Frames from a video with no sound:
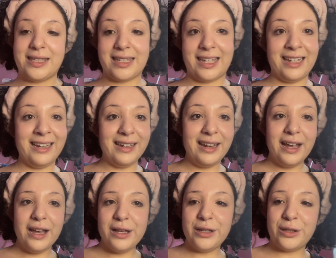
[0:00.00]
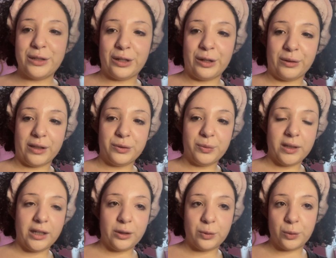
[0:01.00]
skin. So that's
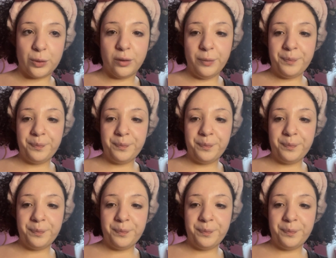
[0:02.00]
really cool.